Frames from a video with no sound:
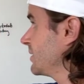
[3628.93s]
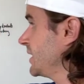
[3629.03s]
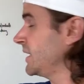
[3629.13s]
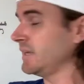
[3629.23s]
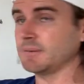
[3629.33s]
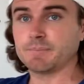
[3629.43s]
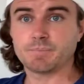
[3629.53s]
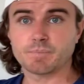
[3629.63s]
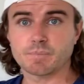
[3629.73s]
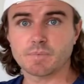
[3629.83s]
again,
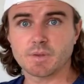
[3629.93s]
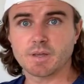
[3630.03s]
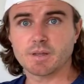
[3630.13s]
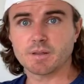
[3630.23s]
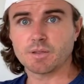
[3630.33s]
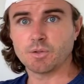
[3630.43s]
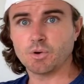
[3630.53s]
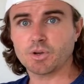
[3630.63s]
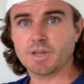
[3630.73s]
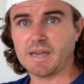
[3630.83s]

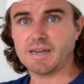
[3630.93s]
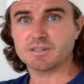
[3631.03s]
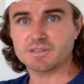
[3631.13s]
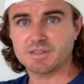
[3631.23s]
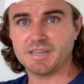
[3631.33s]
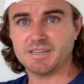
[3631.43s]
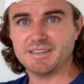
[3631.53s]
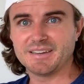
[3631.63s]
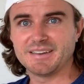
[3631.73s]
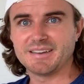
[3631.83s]
look at
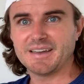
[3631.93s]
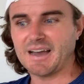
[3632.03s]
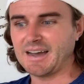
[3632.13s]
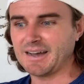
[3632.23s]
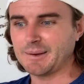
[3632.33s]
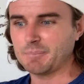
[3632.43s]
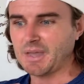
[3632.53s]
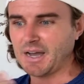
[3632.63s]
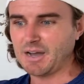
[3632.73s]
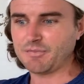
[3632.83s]
the
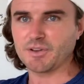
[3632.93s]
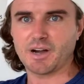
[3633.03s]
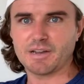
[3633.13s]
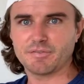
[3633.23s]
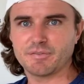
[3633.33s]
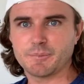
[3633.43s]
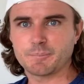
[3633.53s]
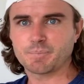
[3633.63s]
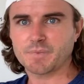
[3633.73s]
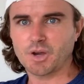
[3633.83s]
half-life
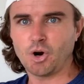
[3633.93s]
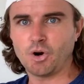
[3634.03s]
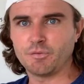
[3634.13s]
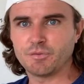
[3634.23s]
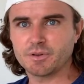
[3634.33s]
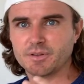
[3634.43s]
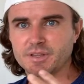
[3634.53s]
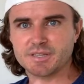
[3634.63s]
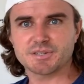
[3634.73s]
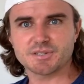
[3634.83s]
of
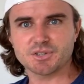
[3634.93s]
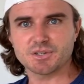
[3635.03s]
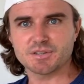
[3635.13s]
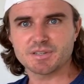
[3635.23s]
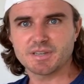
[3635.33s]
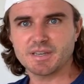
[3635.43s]
these decisions,